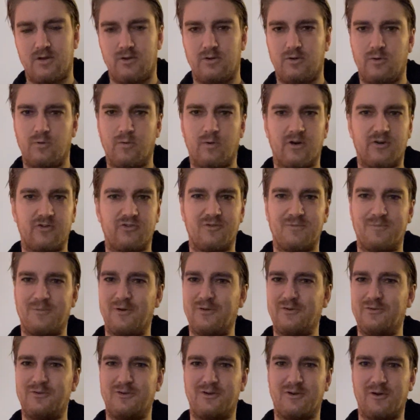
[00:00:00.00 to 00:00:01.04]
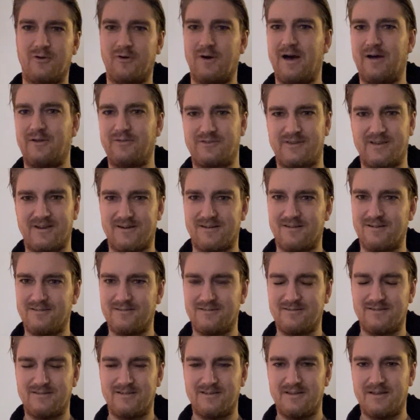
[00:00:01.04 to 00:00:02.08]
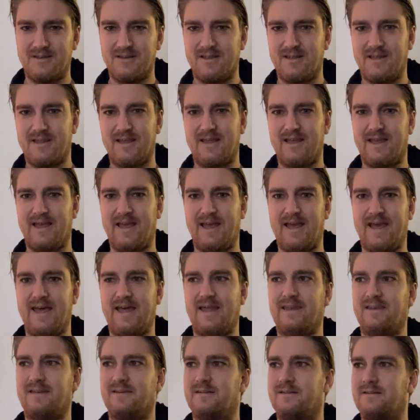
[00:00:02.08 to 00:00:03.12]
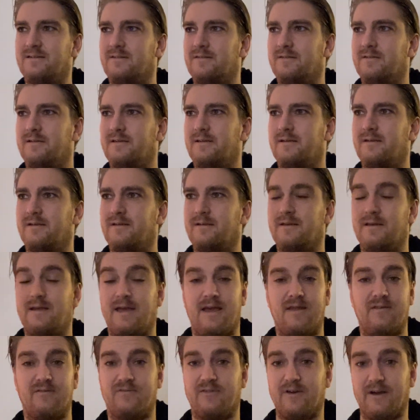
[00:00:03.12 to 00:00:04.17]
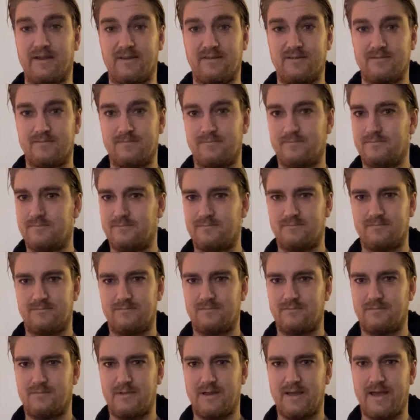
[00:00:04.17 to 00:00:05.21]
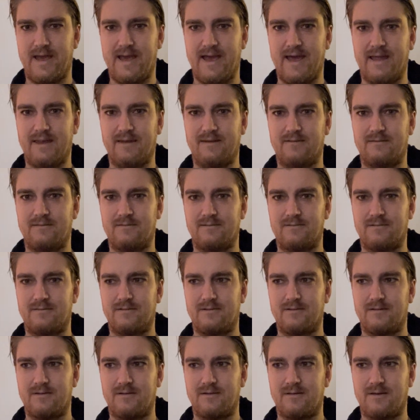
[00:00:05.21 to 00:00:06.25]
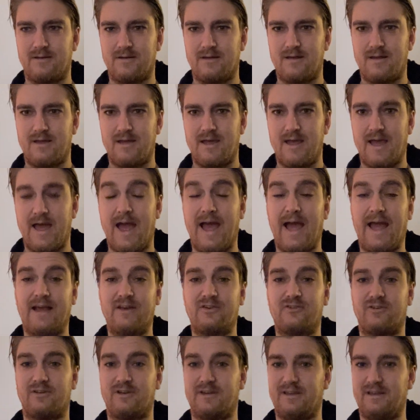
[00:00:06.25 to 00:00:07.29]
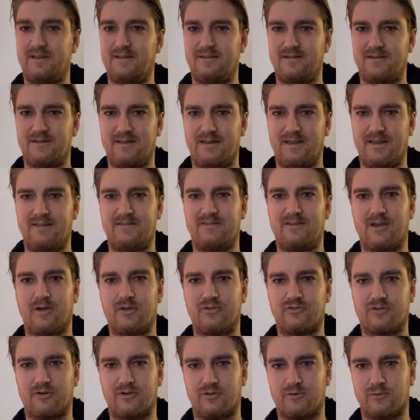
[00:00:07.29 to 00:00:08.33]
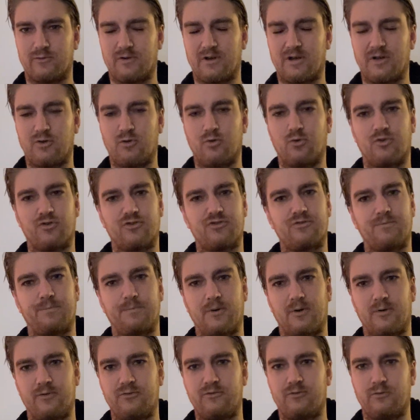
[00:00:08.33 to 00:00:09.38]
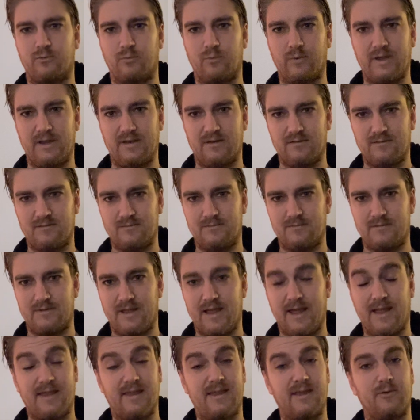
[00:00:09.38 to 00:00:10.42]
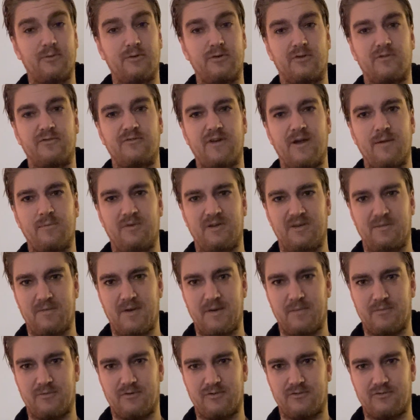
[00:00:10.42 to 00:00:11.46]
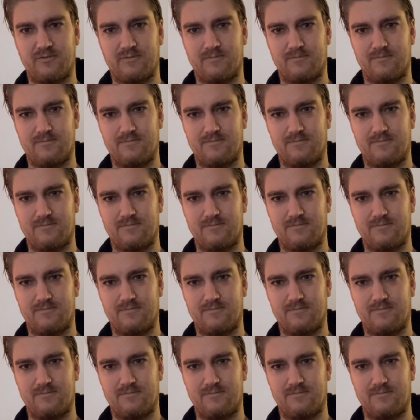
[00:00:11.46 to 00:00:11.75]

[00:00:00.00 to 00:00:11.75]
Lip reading: You are supposed to go out there and fight. And actually, he tells Arjuna, you're supposed to win and kill your family members.